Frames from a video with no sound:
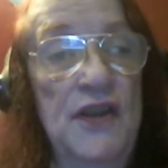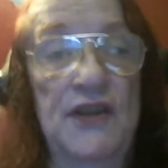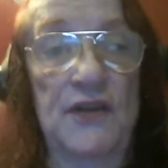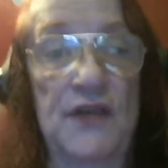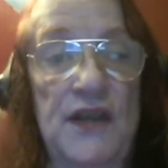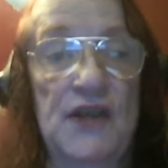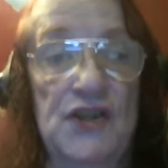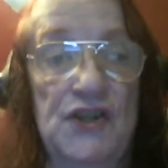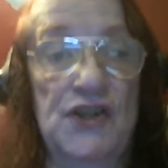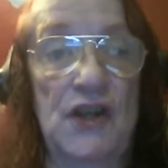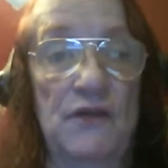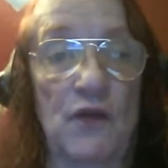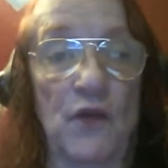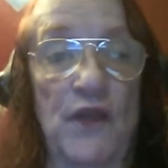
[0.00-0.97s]
You can get a
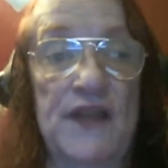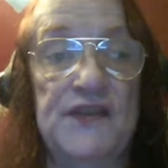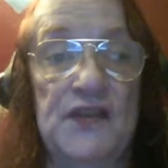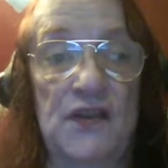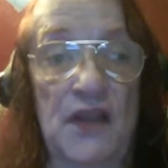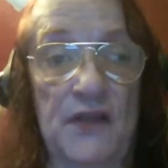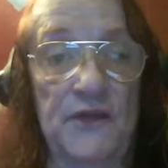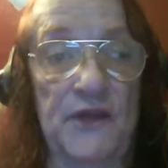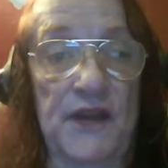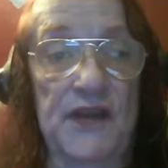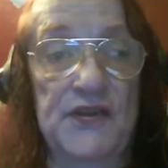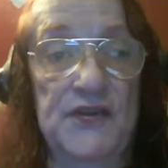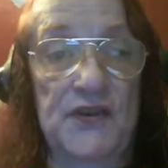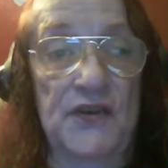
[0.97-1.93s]
shovel. That's a lot
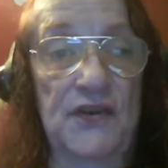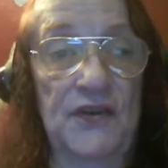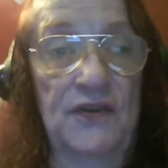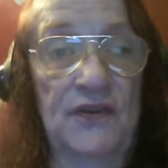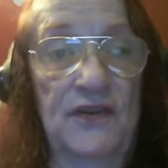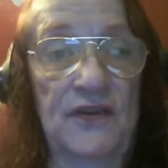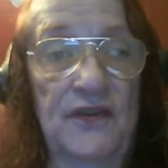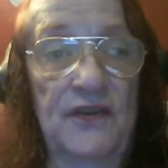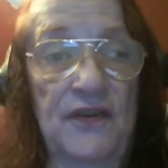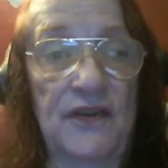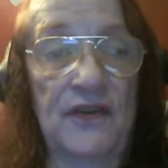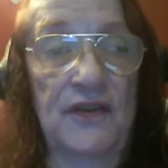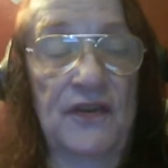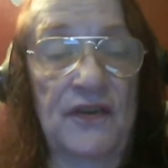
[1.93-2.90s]
faster.
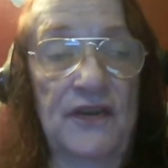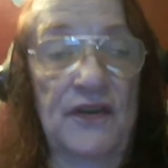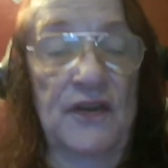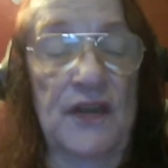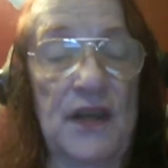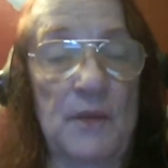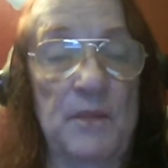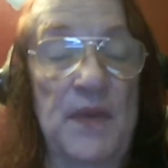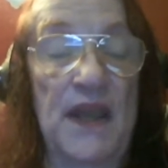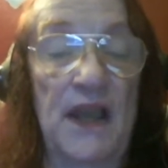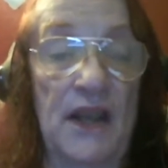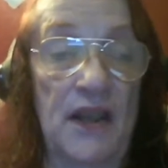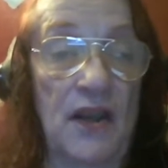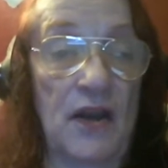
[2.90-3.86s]
You can get a
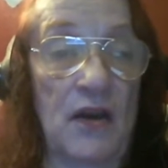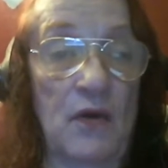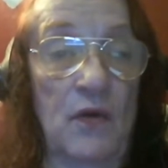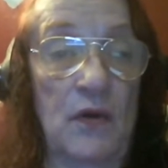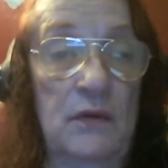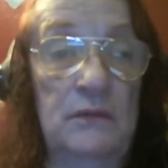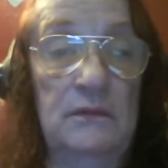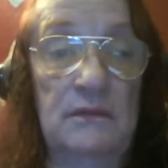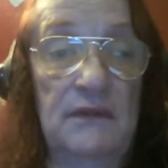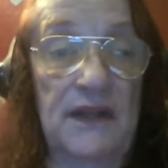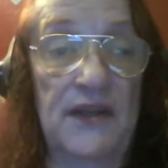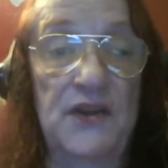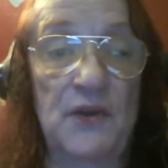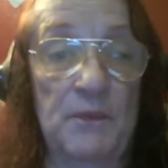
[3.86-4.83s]
backhoe,
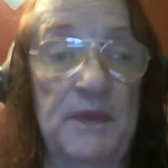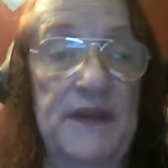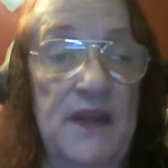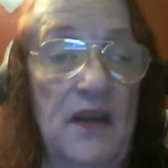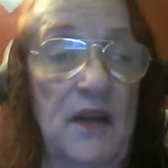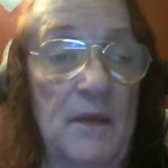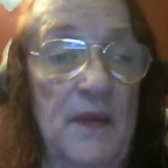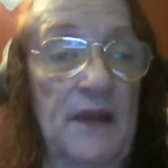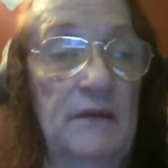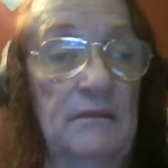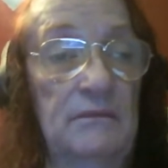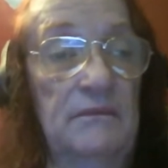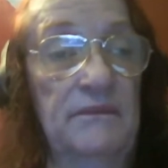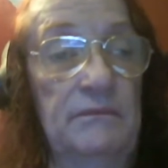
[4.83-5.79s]
and you'll be done in
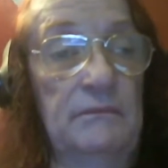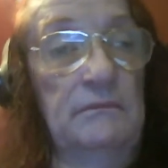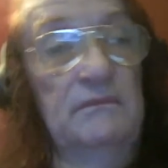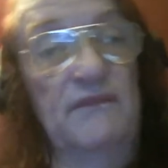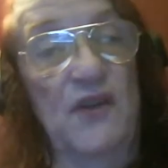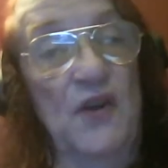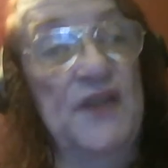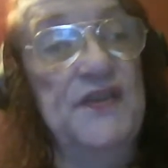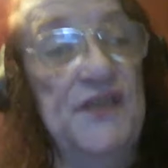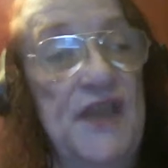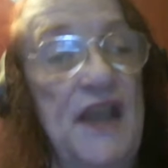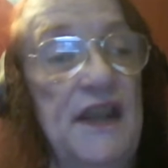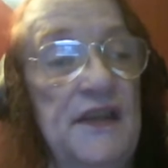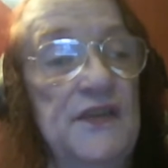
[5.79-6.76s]
about 30
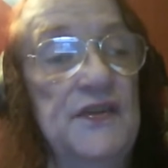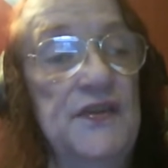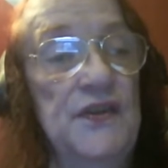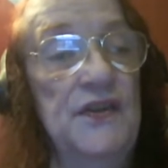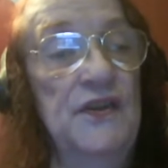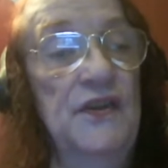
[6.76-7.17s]
seconds.